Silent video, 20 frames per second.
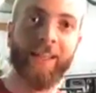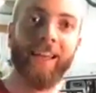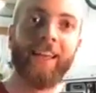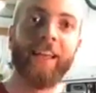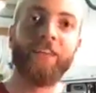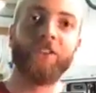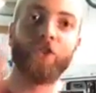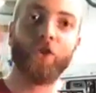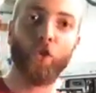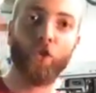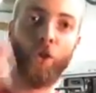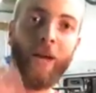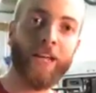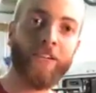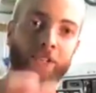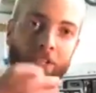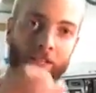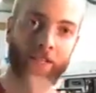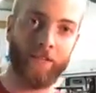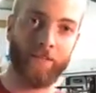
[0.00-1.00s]
is
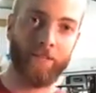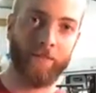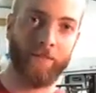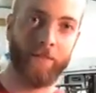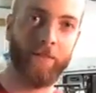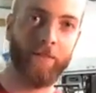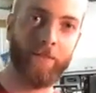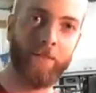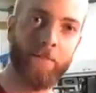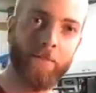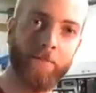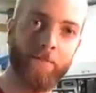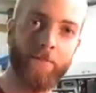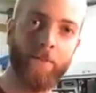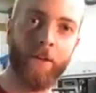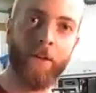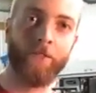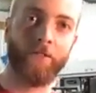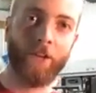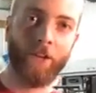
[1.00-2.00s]
crazy.
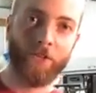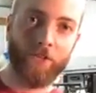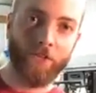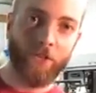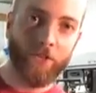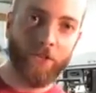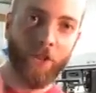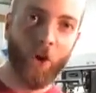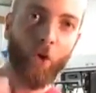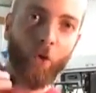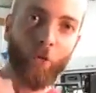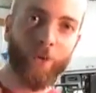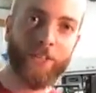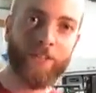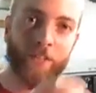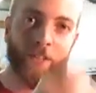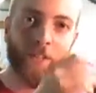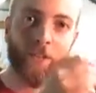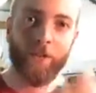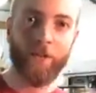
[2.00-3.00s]
There's no
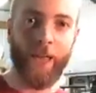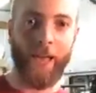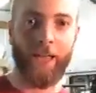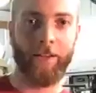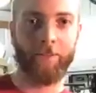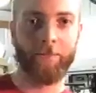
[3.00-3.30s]
reason to do that.